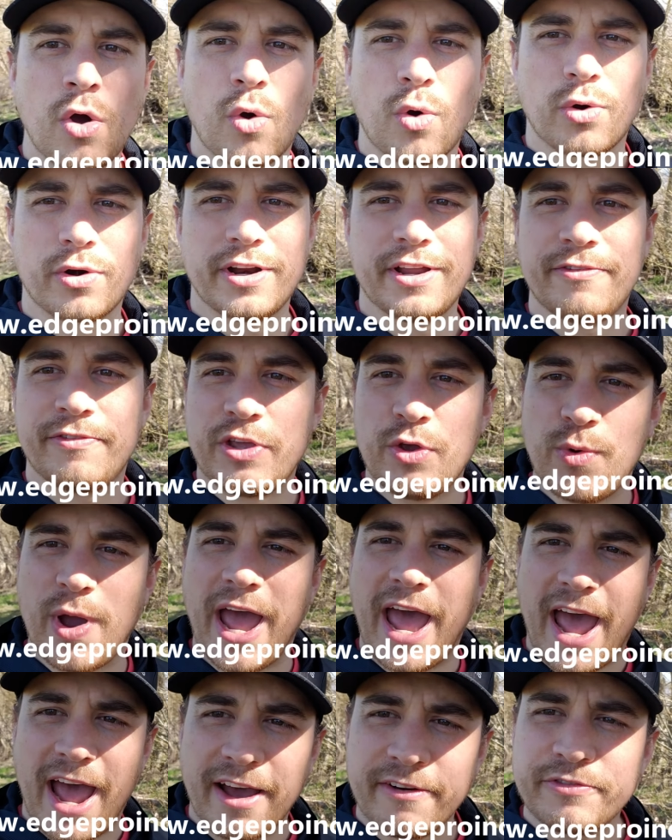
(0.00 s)
or if you
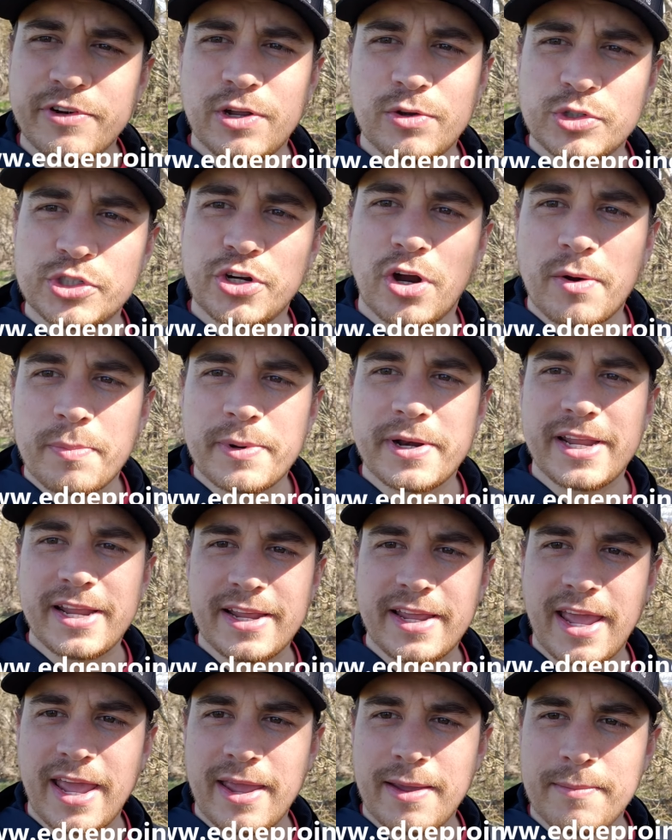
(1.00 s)
have no sharpening
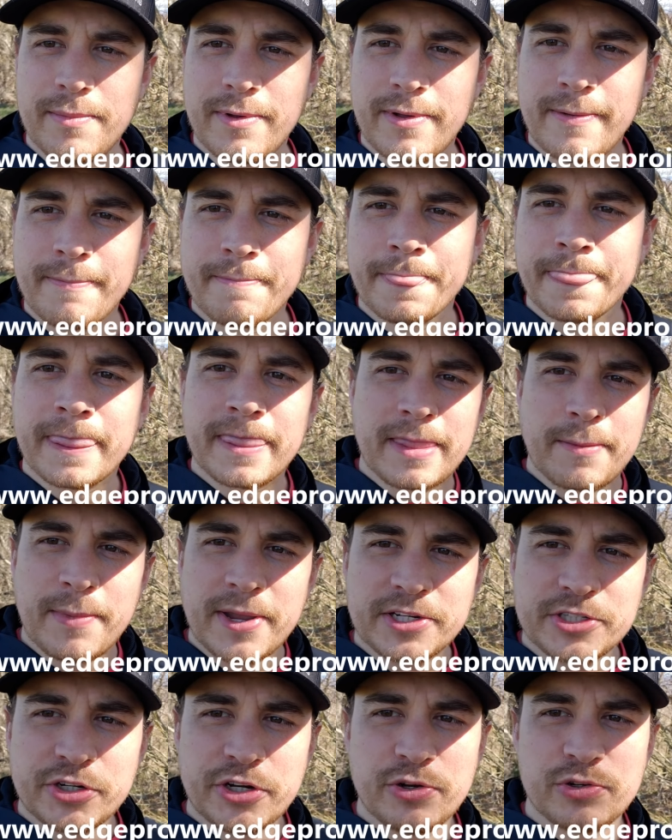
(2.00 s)
game, then make
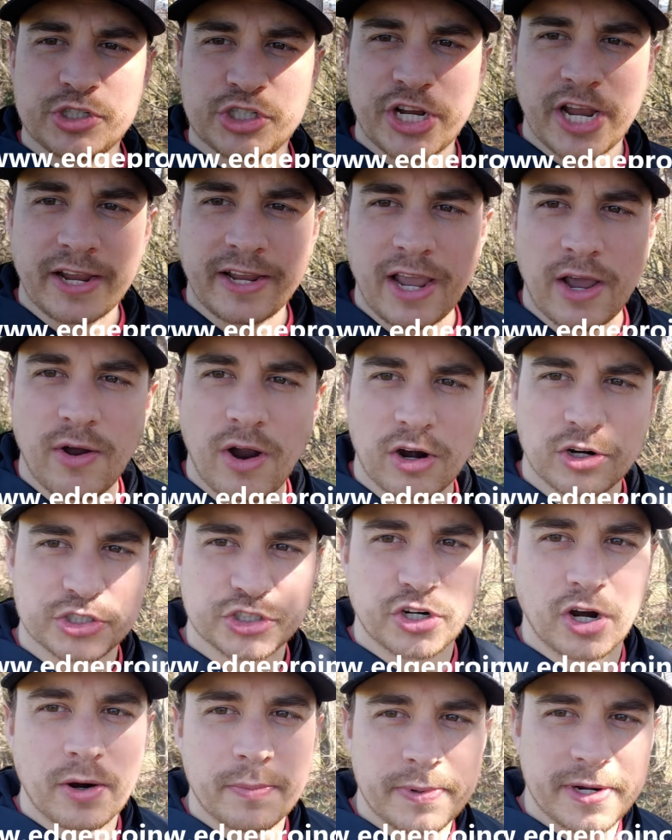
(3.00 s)
sure you check out our
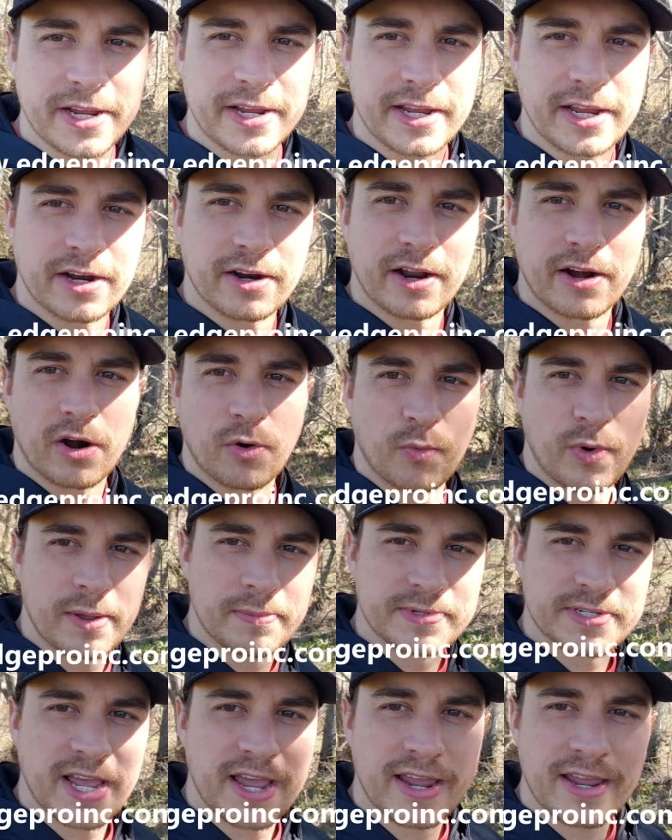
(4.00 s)
sharpening gear at our
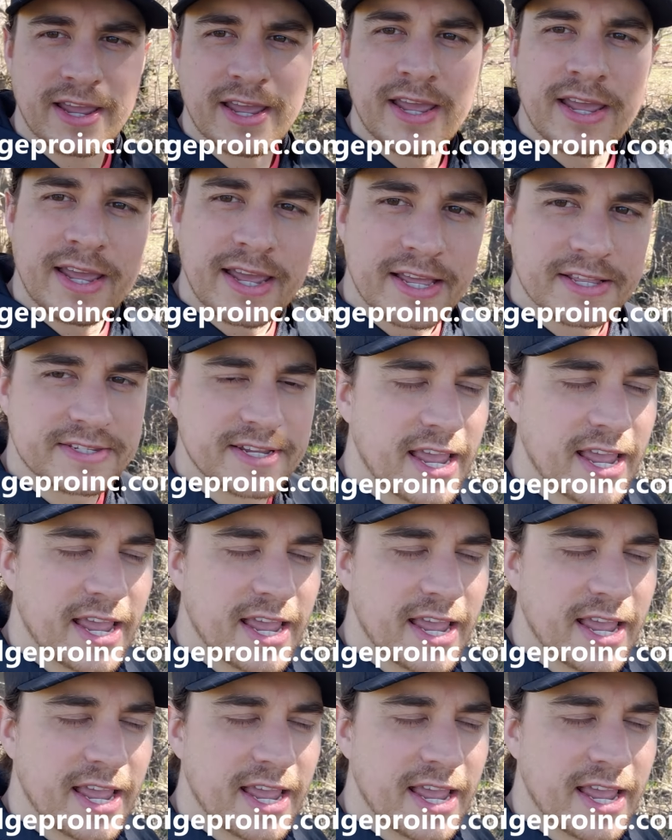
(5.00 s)
website. It's